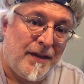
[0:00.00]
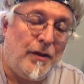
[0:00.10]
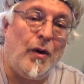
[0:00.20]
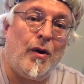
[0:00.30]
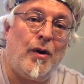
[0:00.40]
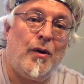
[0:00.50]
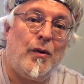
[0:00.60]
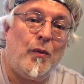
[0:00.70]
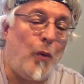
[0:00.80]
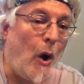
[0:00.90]
Your
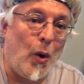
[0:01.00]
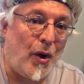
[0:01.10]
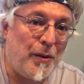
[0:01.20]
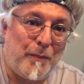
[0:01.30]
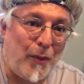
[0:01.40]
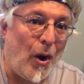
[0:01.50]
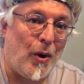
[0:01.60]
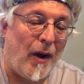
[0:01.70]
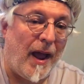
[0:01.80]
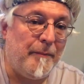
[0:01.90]
woke
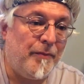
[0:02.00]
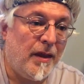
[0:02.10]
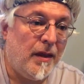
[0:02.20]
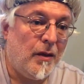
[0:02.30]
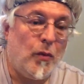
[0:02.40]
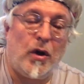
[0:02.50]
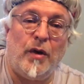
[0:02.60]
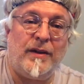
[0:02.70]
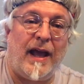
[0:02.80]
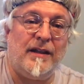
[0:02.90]
program will
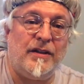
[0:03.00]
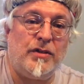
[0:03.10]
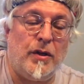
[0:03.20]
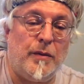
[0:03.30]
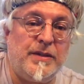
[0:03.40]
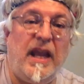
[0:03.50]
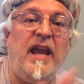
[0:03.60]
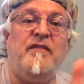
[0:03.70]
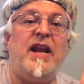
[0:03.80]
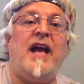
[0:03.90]
go down the tubes.
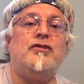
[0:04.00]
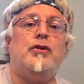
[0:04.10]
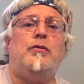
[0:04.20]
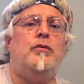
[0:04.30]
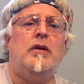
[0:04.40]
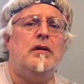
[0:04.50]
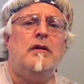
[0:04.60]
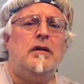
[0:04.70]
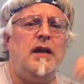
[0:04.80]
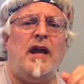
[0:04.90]
Even as you
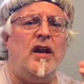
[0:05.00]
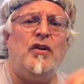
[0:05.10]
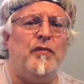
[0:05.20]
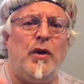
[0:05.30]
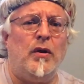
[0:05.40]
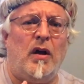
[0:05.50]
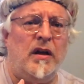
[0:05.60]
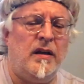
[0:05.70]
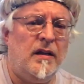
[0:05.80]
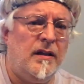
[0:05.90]
get interviewed
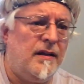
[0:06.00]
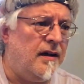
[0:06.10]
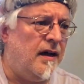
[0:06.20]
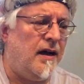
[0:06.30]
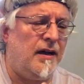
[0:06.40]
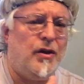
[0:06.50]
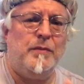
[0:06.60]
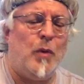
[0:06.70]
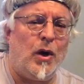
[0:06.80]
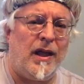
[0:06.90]
on
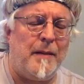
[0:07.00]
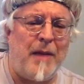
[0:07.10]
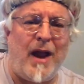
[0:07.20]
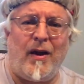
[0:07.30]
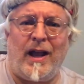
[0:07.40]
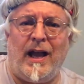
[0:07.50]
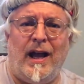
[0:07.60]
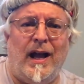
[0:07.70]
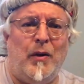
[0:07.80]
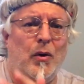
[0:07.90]
Good Morning
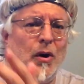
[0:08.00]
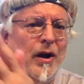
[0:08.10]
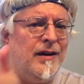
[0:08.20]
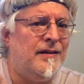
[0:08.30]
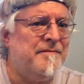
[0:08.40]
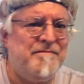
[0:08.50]
America or